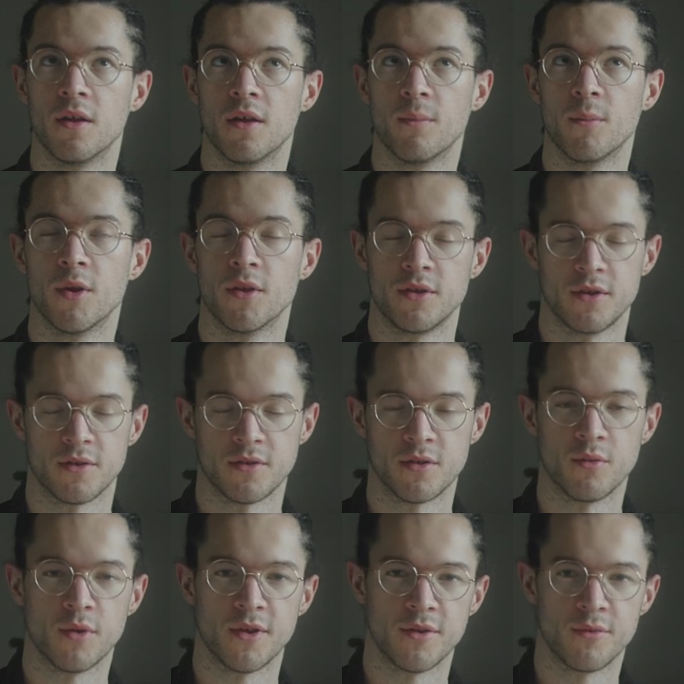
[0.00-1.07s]
But so
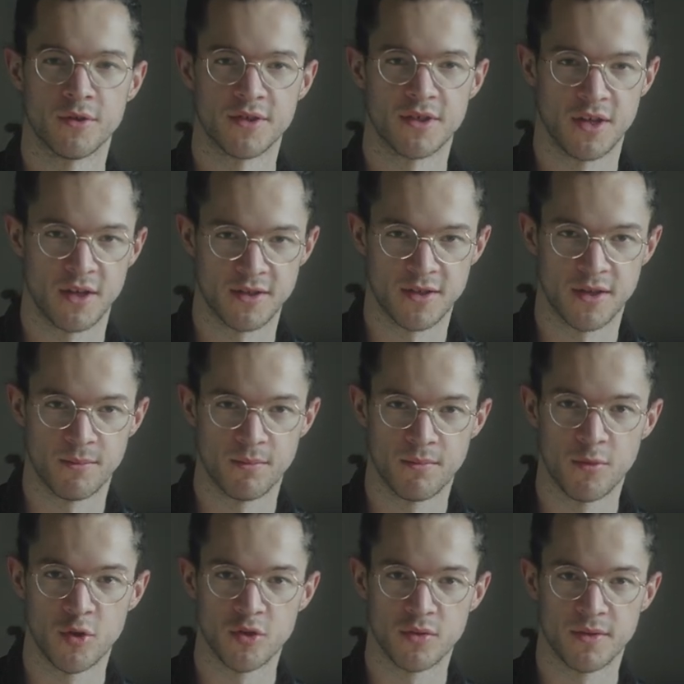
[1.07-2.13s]
what he was saying is that
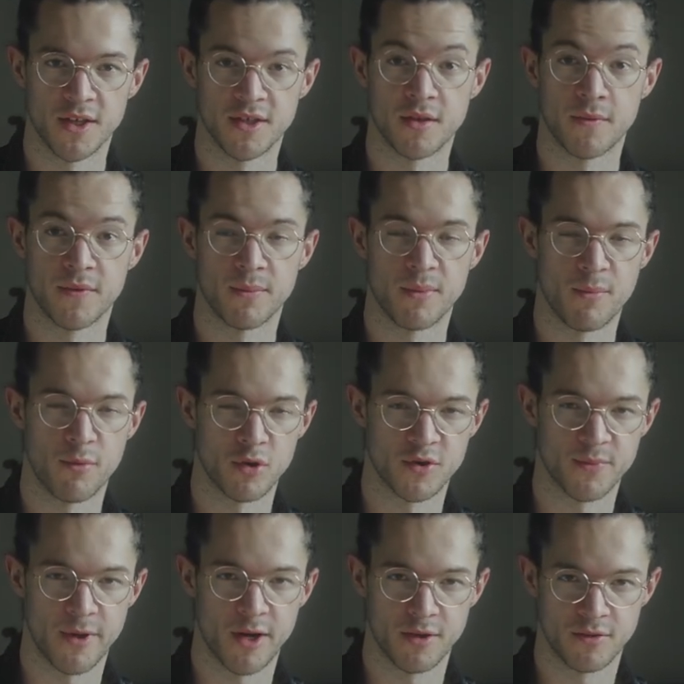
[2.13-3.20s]
that's something people
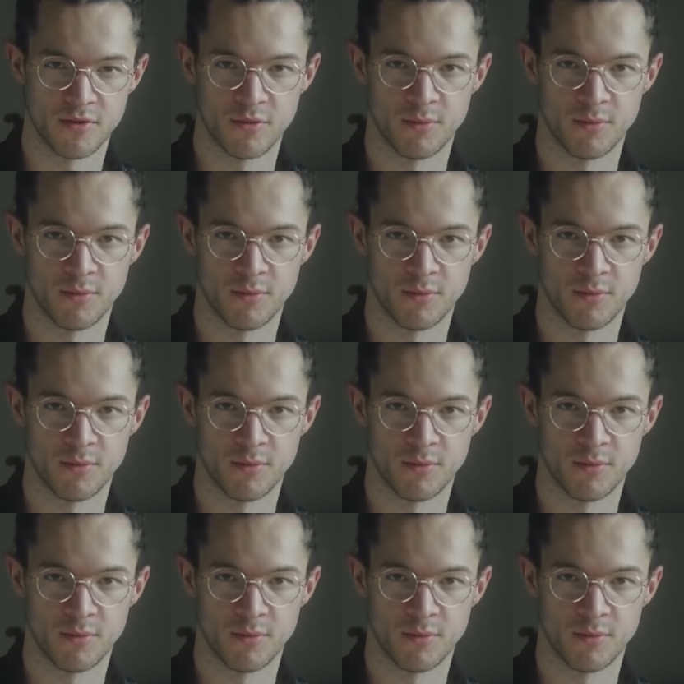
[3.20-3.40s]
aspire to,